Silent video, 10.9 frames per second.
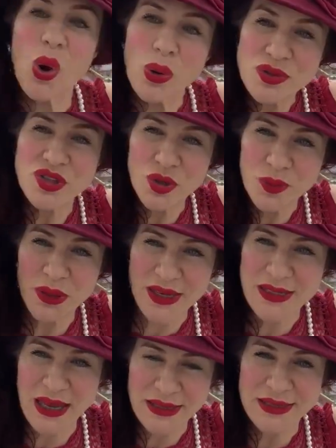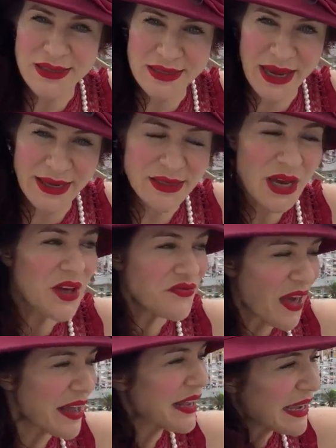also please understand
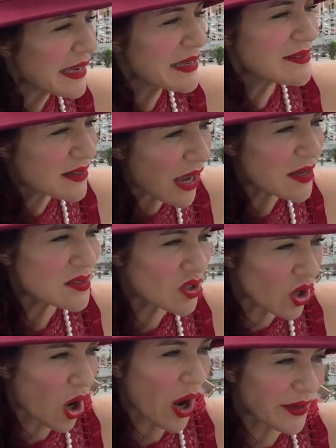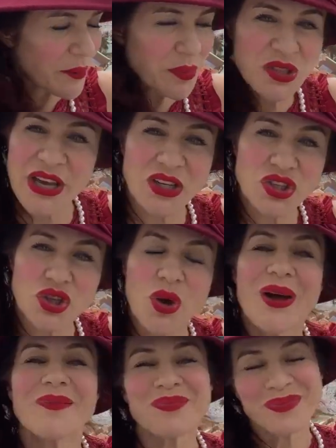that he does guide and protect you.
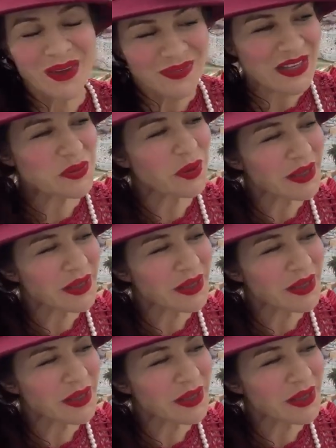That's what